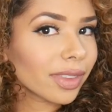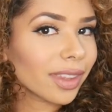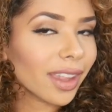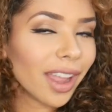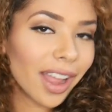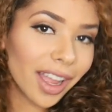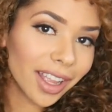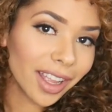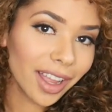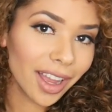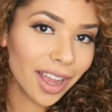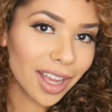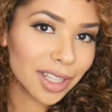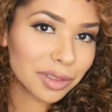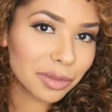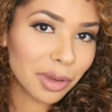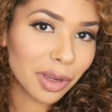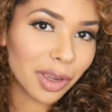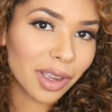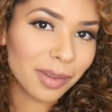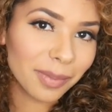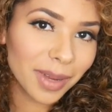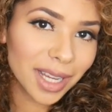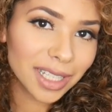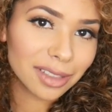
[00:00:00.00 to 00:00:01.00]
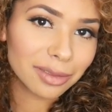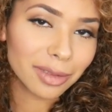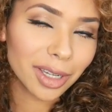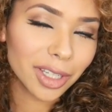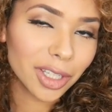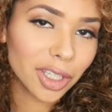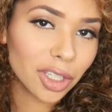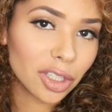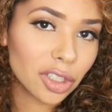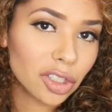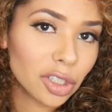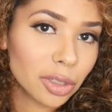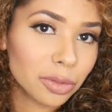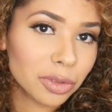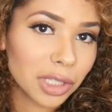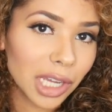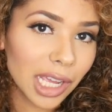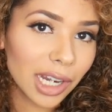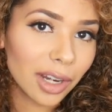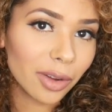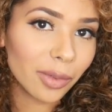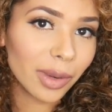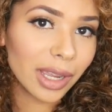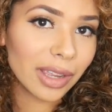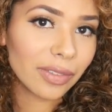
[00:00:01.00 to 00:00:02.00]
Hi guys, welcome back to my YouTube
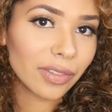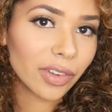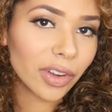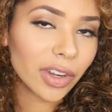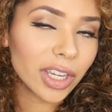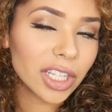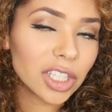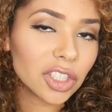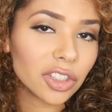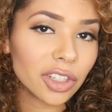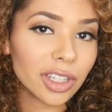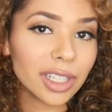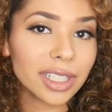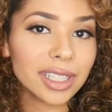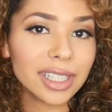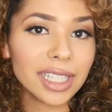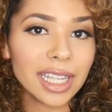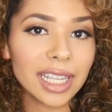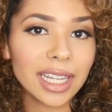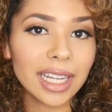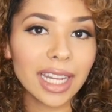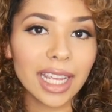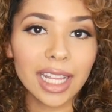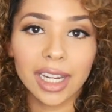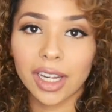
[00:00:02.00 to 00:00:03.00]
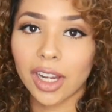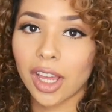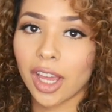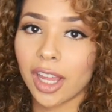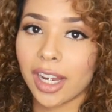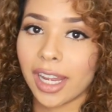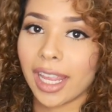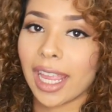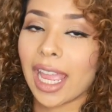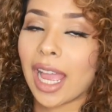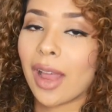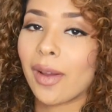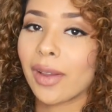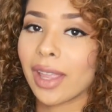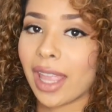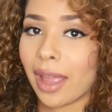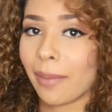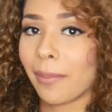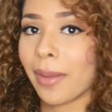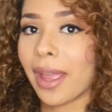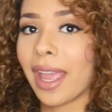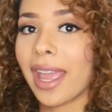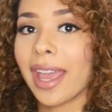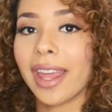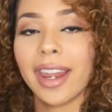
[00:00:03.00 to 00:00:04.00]
channel. If you're interested in learning how I get
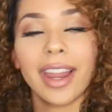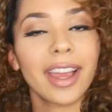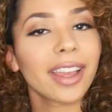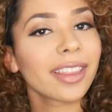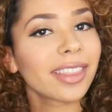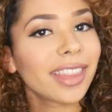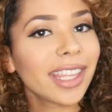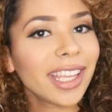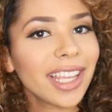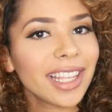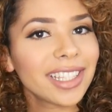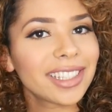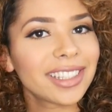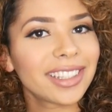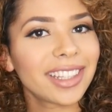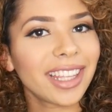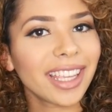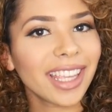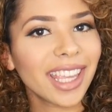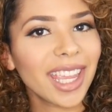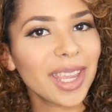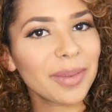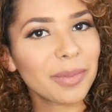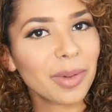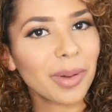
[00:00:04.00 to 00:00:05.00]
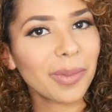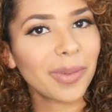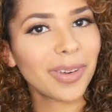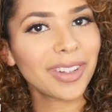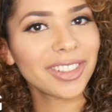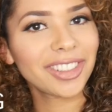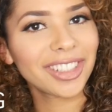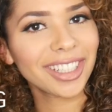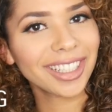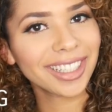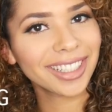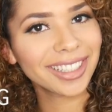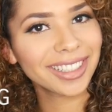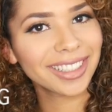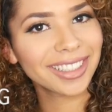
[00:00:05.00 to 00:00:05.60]
my hair like this, then keep on watching.